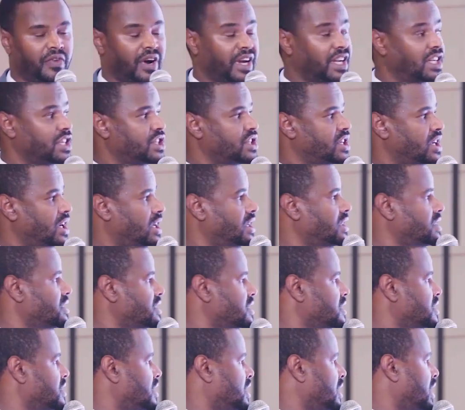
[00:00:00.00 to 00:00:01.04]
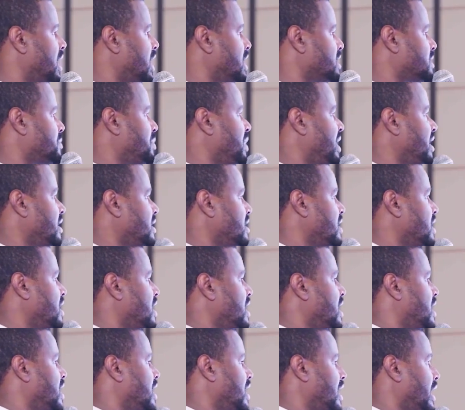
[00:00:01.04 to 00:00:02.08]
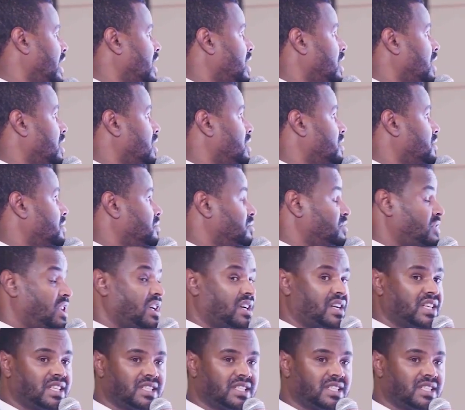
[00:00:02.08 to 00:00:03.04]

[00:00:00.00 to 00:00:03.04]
financial aspect, like the